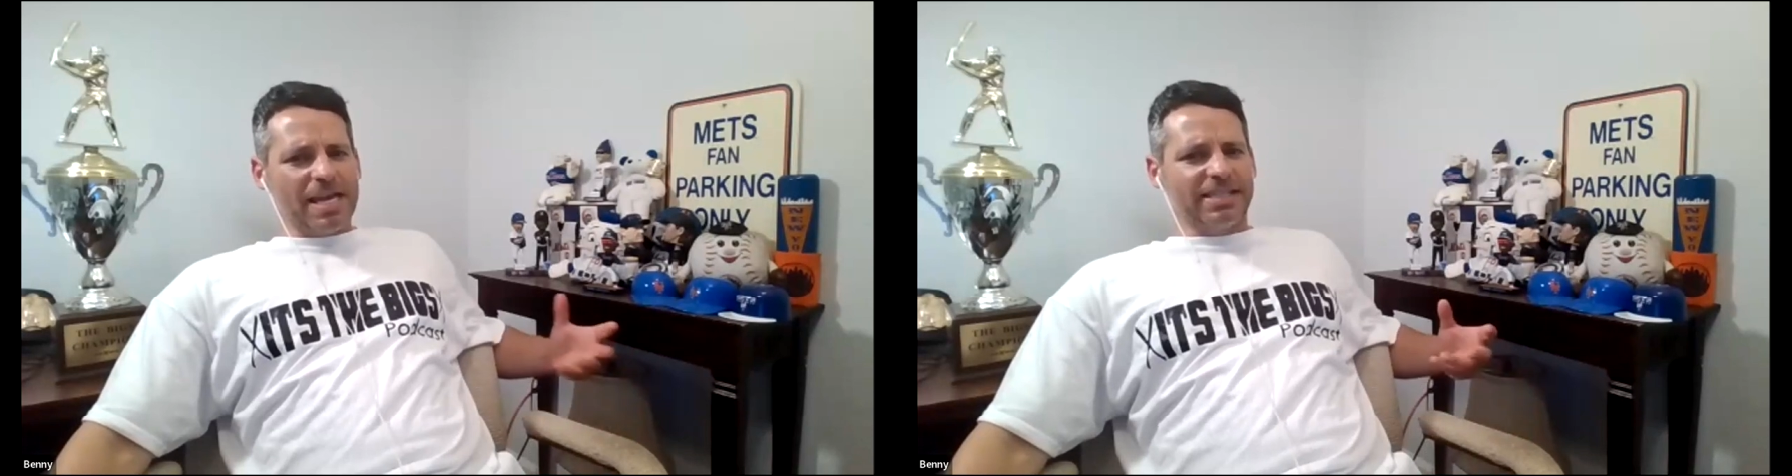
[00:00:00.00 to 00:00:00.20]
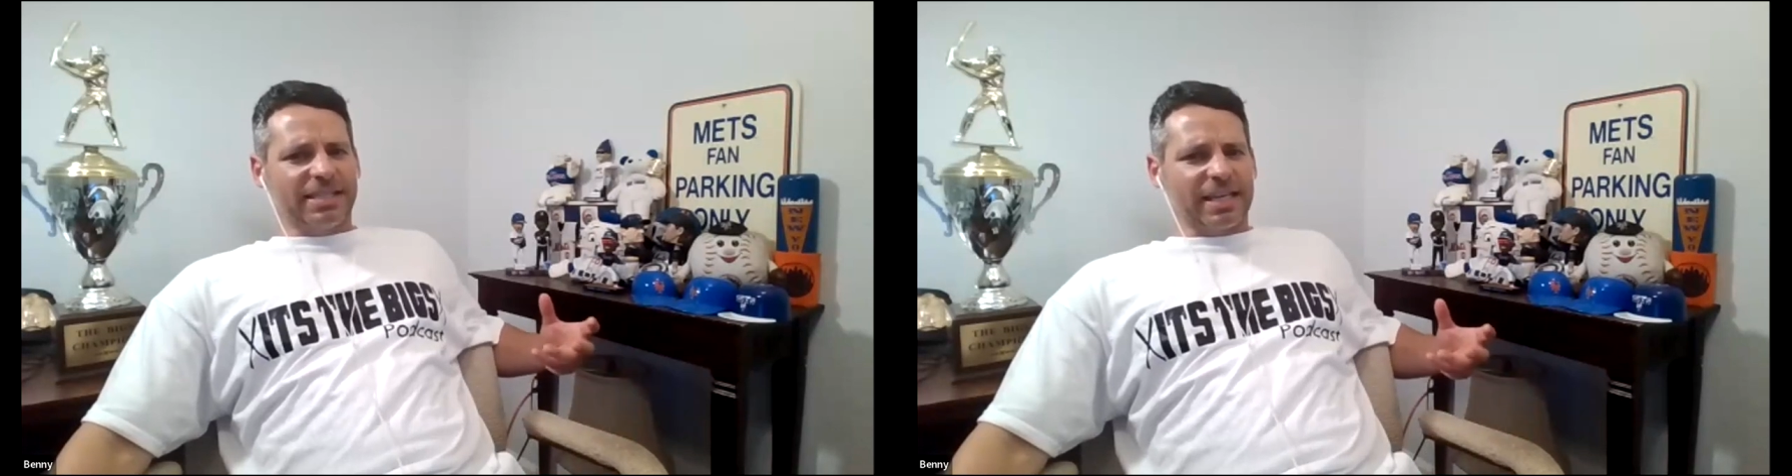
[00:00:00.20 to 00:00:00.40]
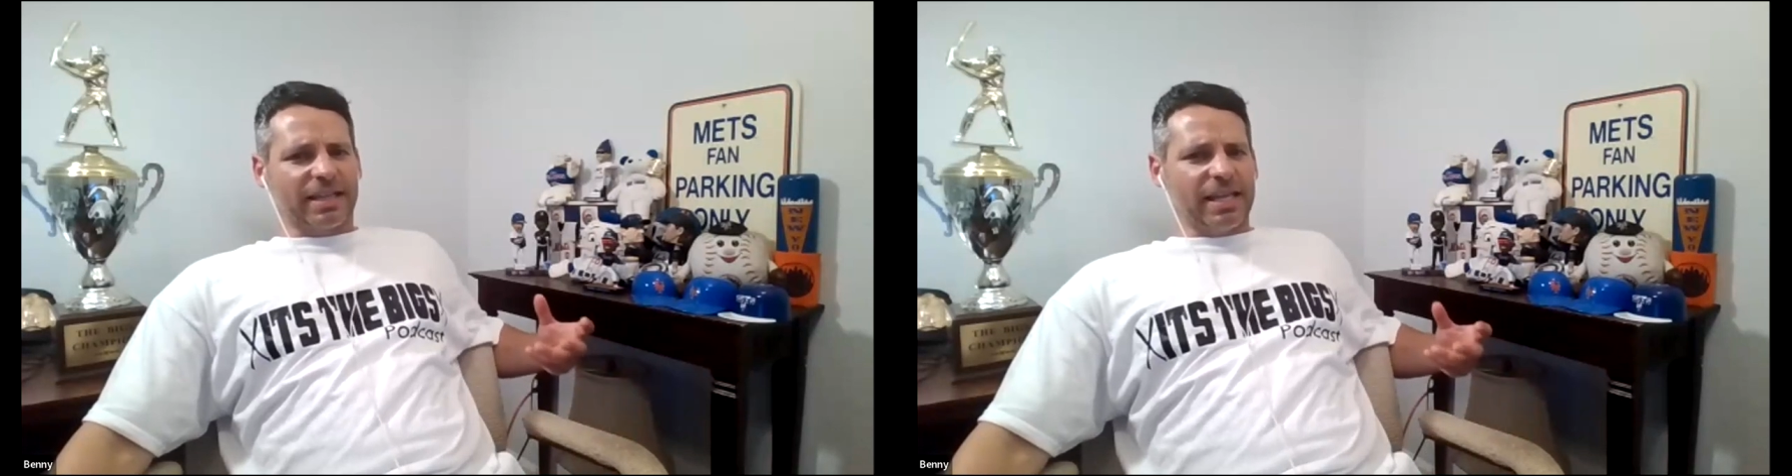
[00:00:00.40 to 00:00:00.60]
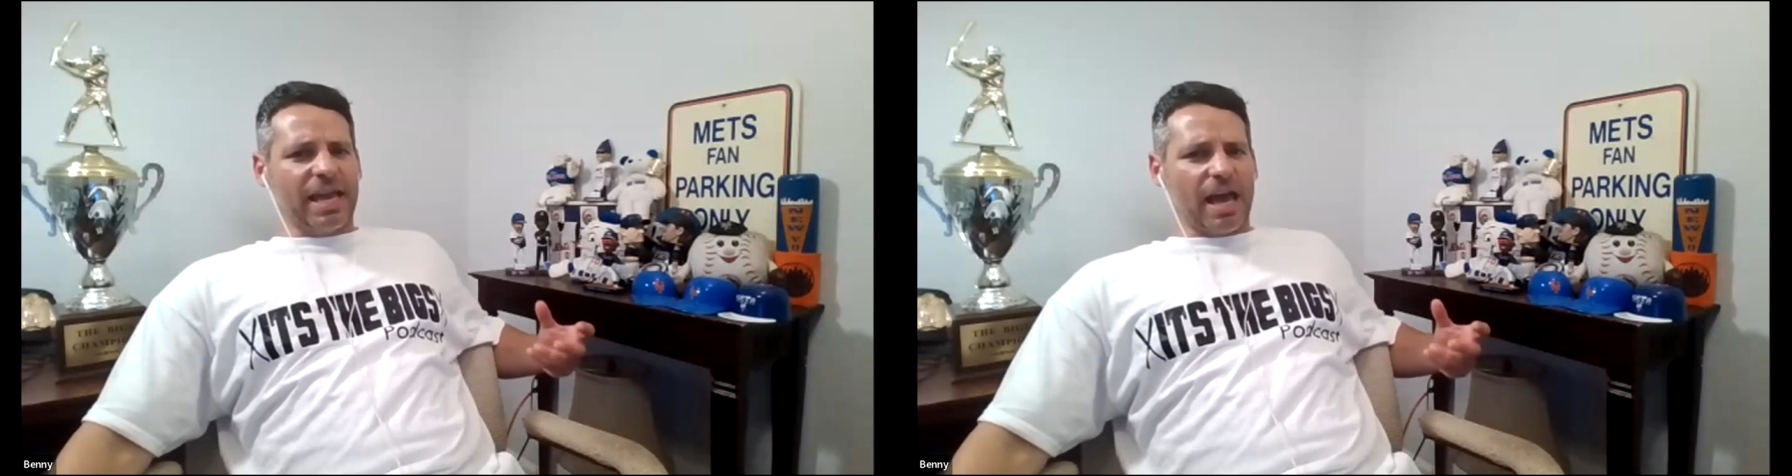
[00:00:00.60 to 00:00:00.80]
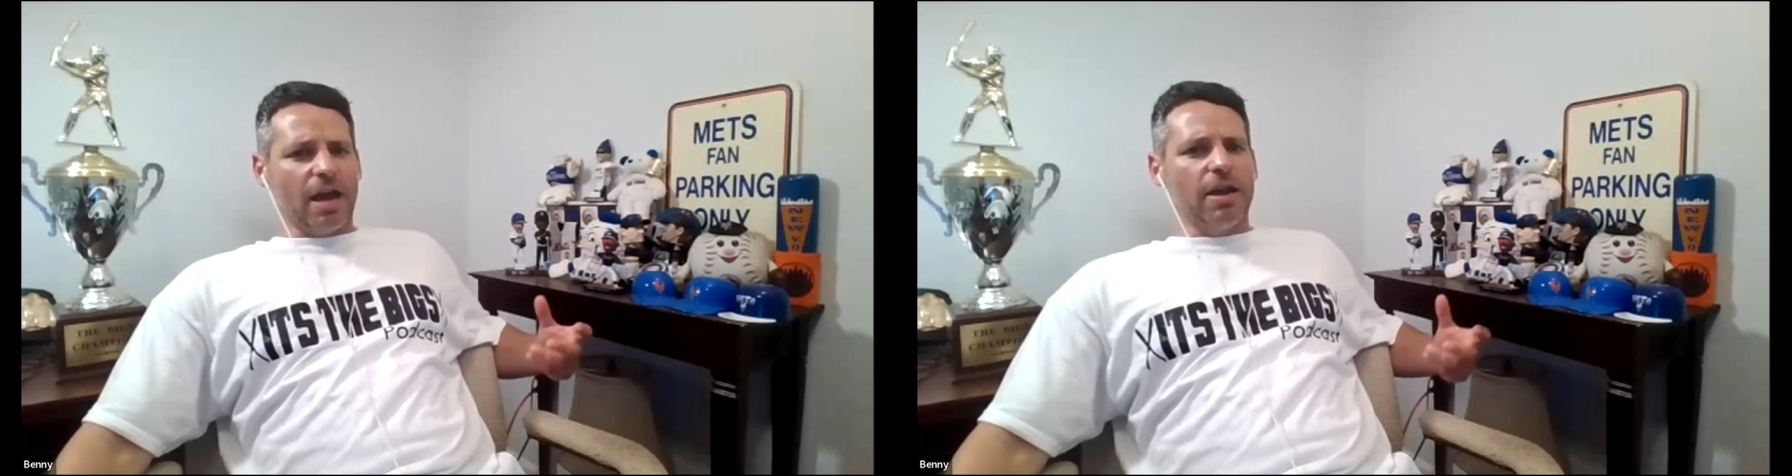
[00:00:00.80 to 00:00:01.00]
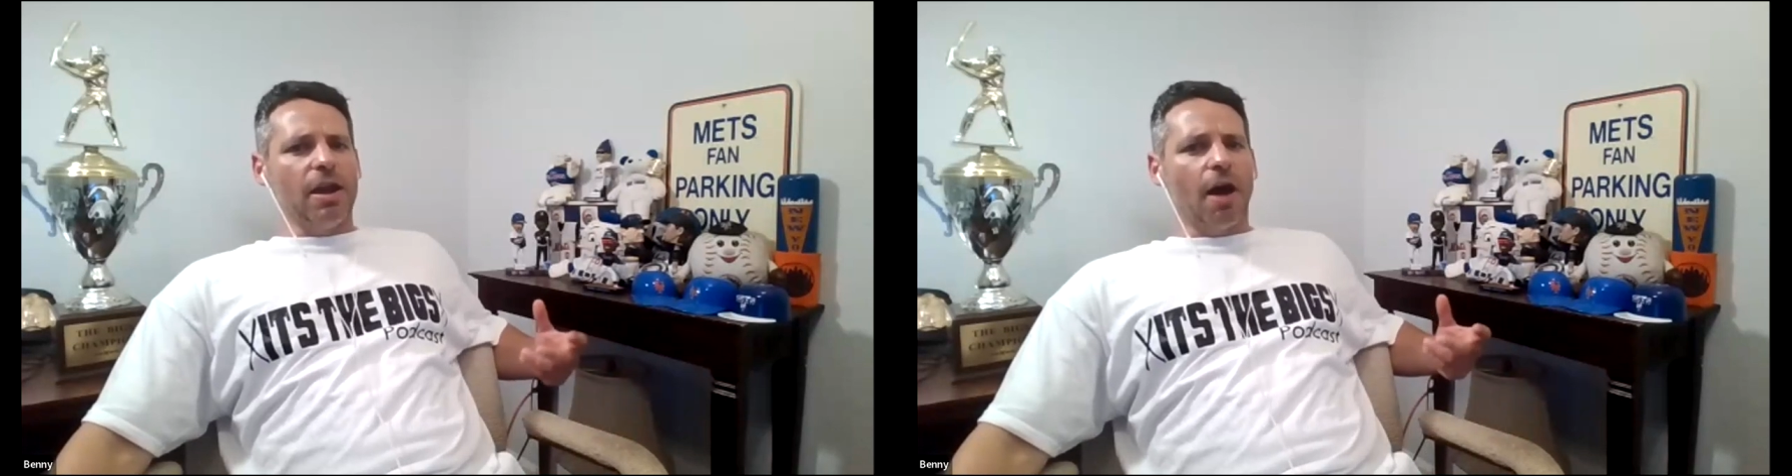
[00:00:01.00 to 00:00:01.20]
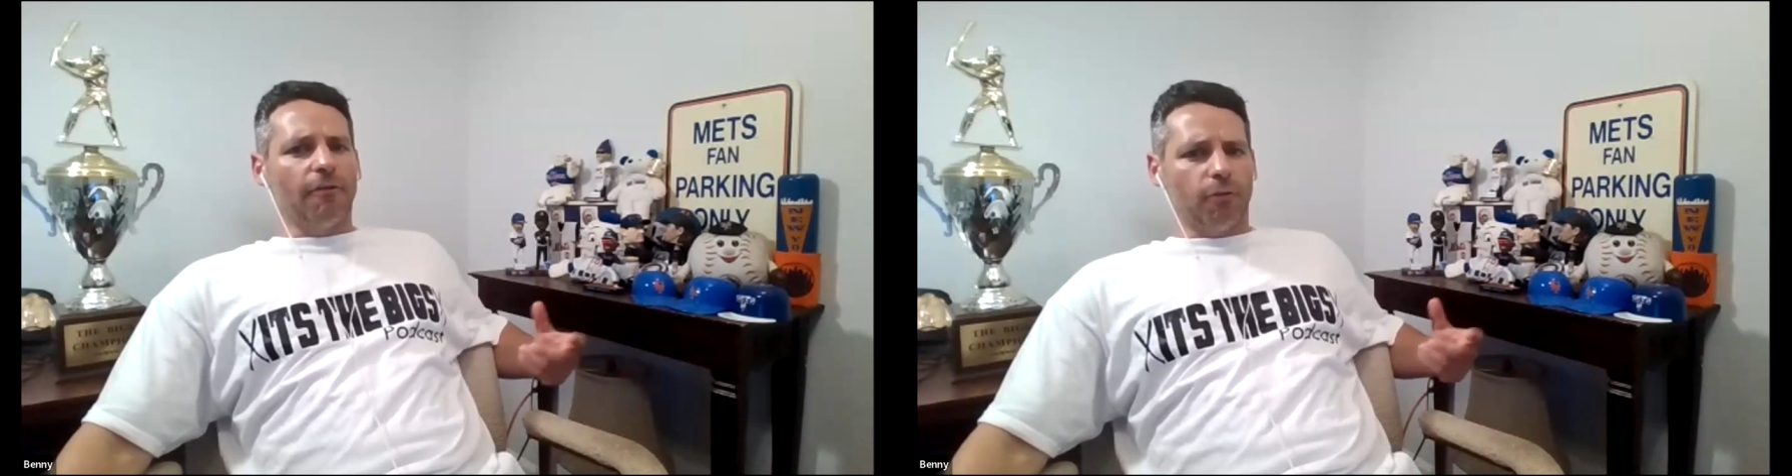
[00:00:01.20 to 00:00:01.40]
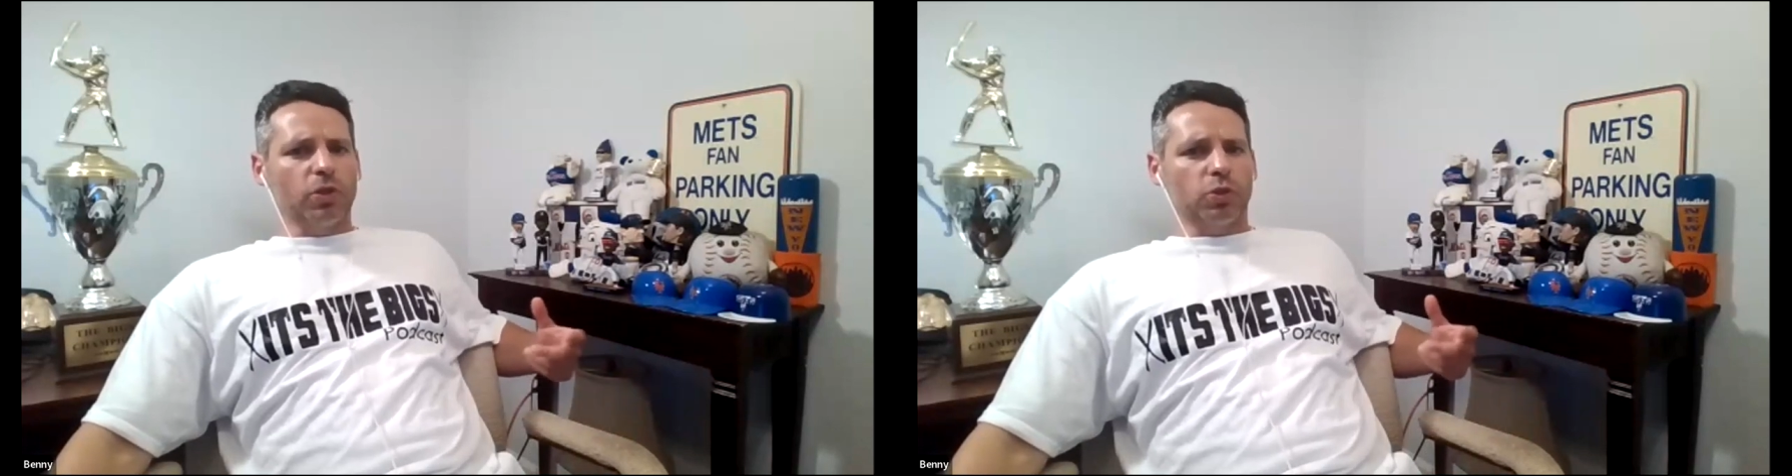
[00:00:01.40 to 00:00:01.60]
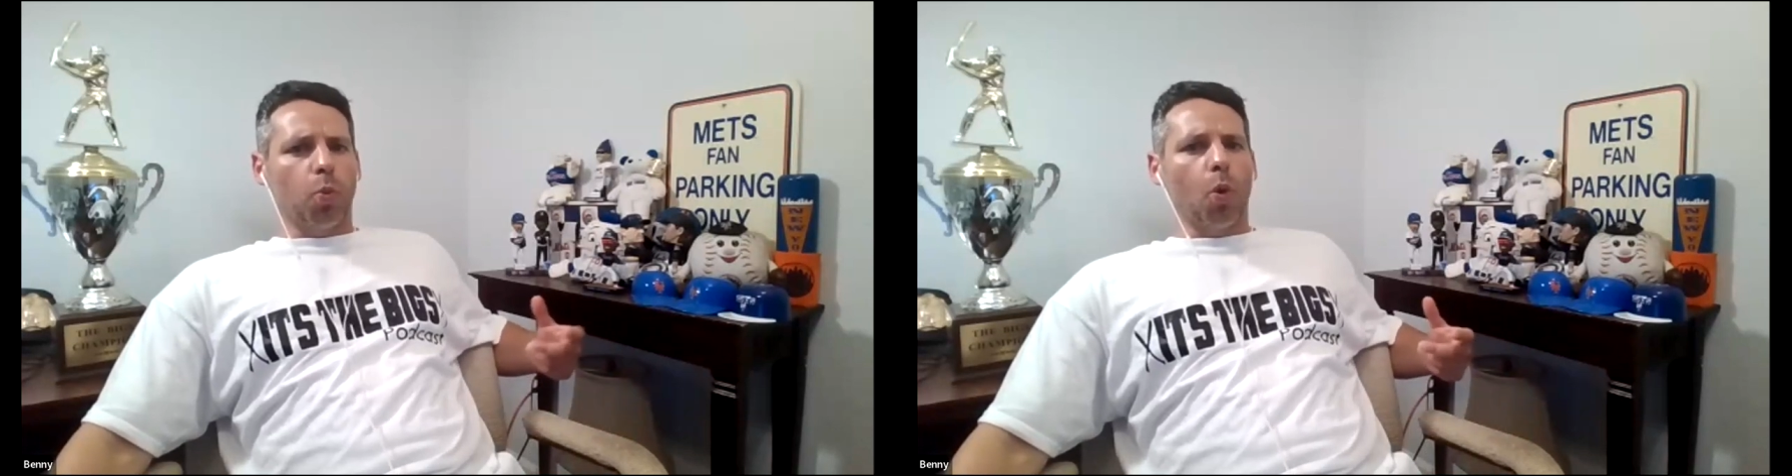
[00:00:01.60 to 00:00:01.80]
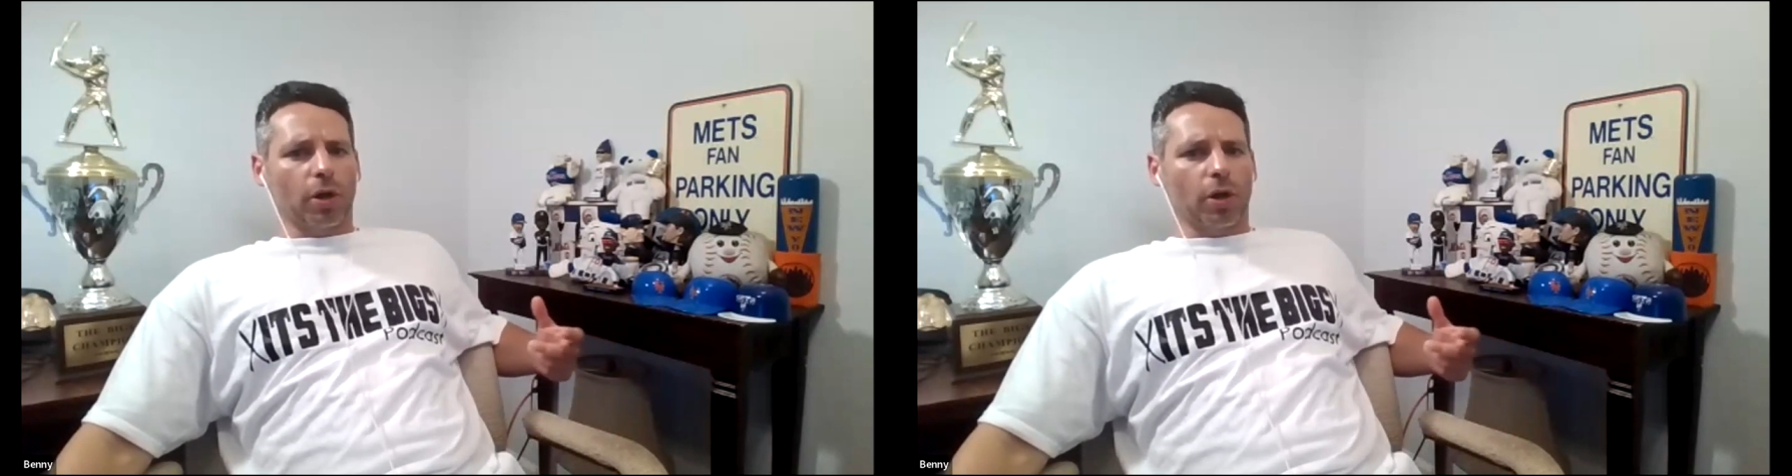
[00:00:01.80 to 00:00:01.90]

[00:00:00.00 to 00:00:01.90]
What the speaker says: basically enough was